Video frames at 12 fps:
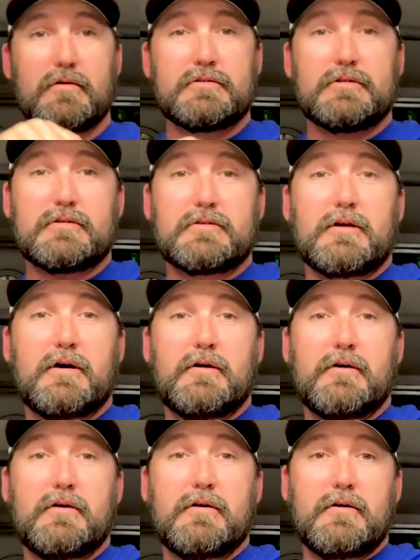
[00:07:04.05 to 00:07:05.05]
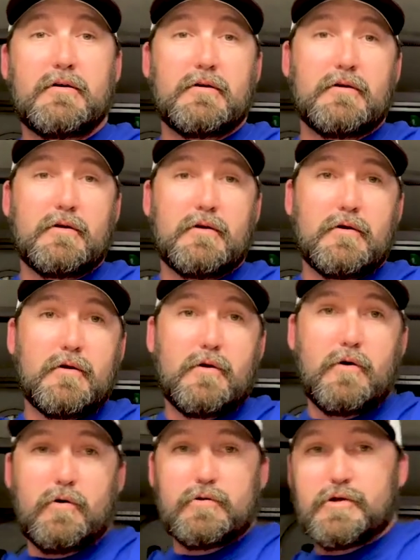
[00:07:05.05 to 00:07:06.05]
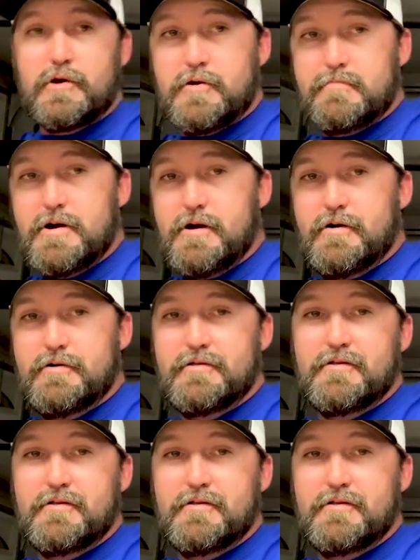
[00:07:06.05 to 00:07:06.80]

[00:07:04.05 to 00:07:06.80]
You just kind of hold your arm out,